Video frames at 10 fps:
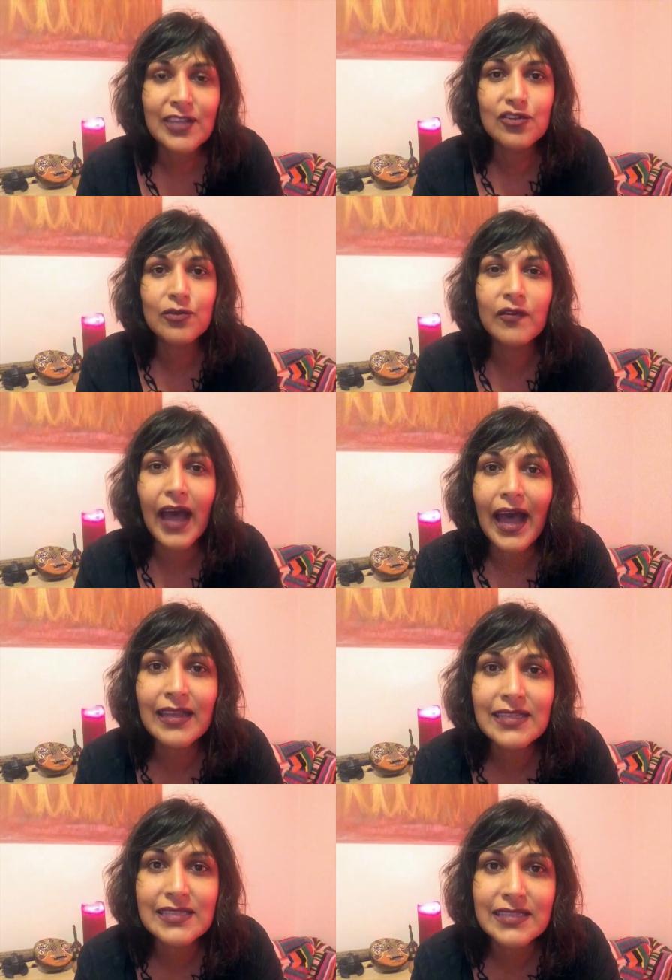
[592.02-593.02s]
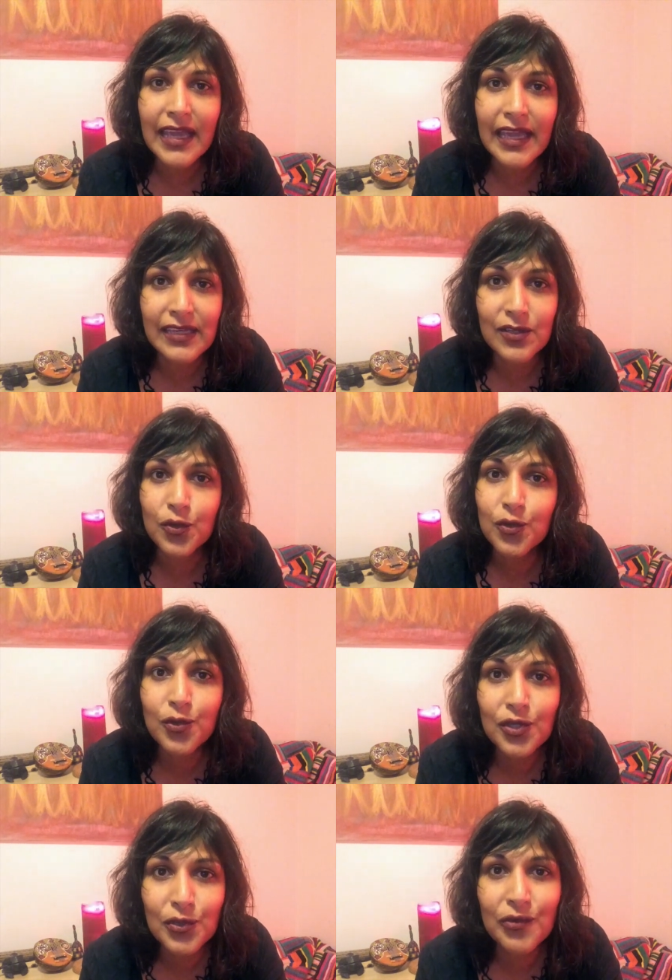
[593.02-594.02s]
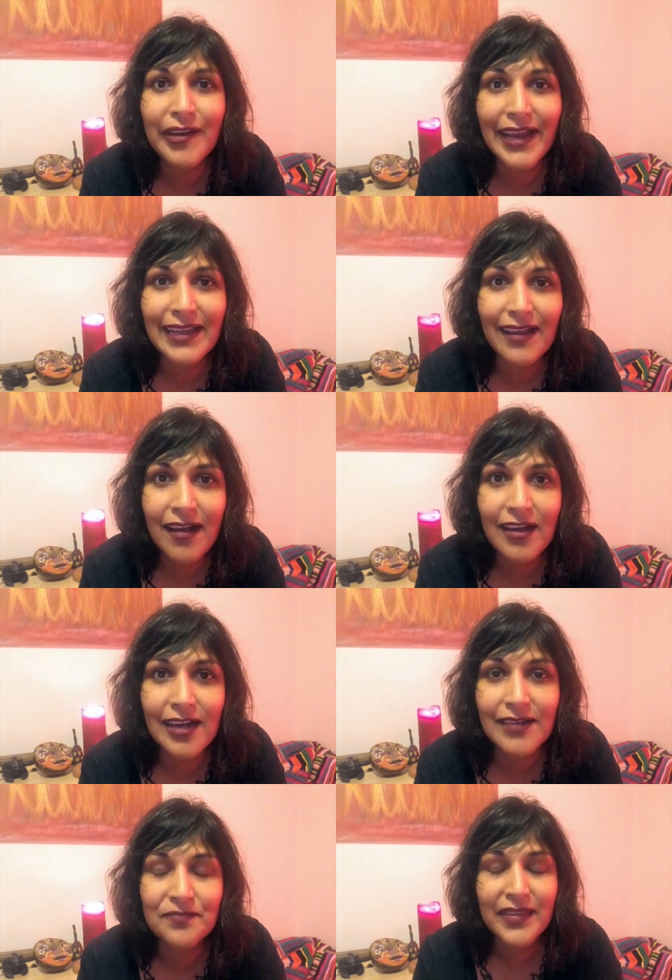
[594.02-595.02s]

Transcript: to understand who you really are.